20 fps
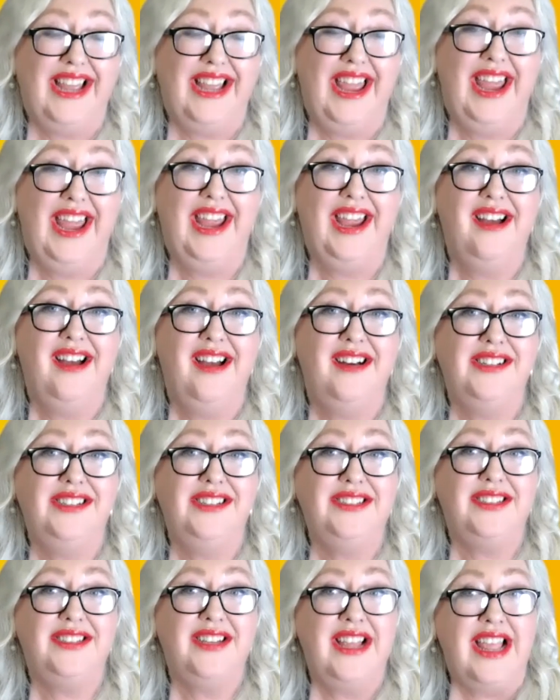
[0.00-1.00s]

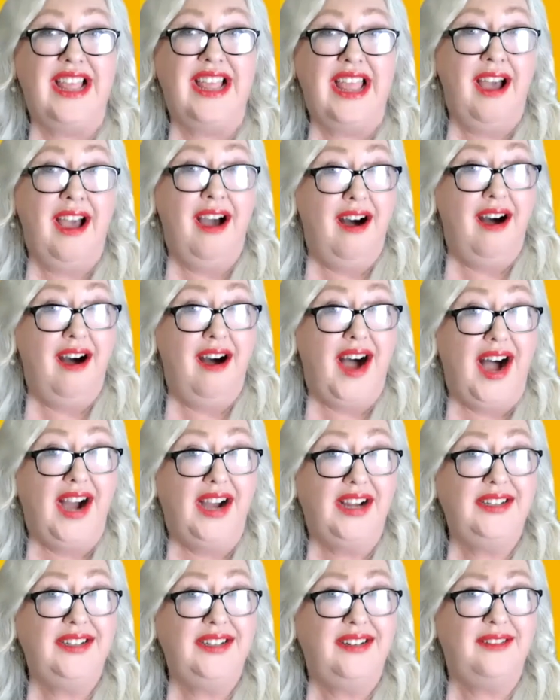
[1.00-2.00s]
and
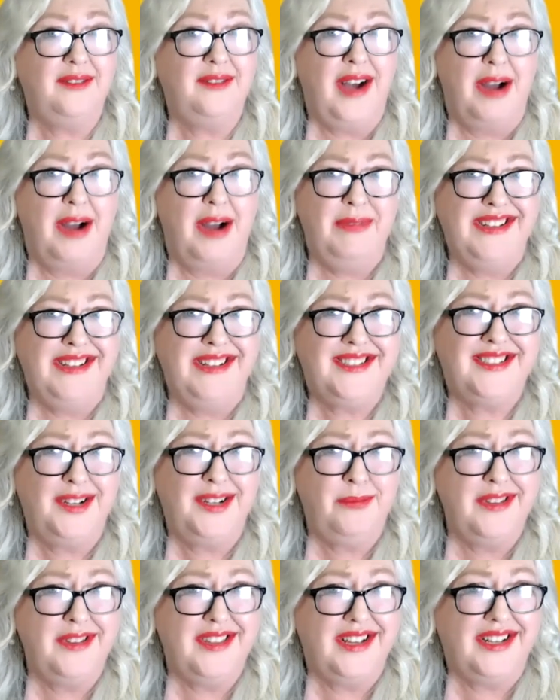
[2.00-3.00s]
I might
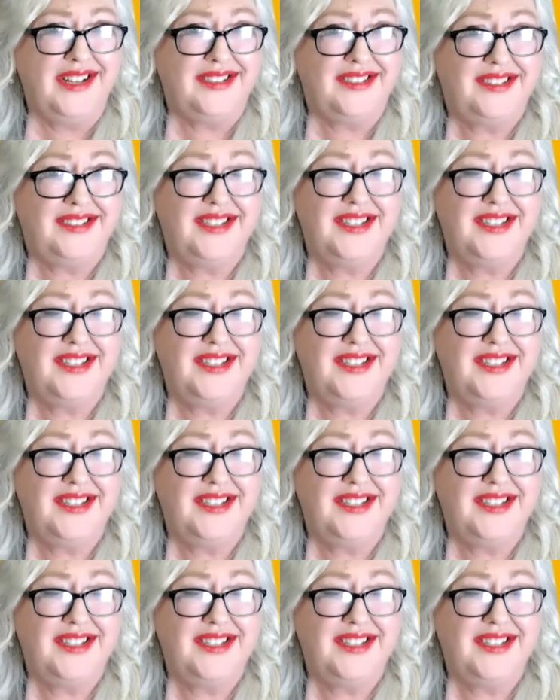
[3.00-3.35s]
stick with it,